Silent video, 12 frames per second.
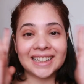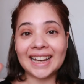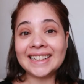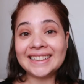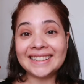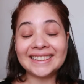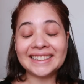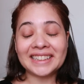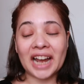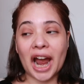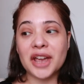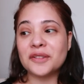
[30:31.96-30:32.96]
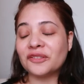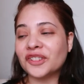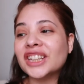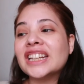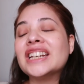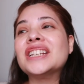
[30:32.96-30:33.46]
I did it. I
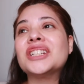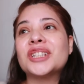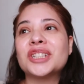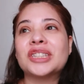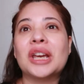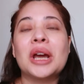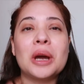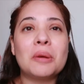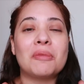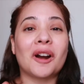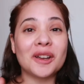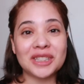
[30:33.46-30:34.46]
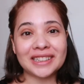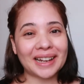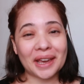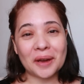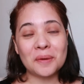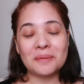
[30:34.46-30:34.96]
finished Project
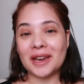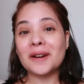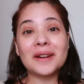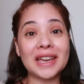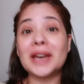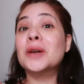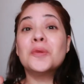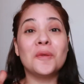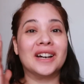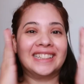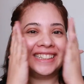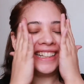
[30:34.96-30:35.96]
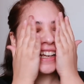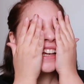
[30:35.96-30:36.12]
Hail Mary in one day.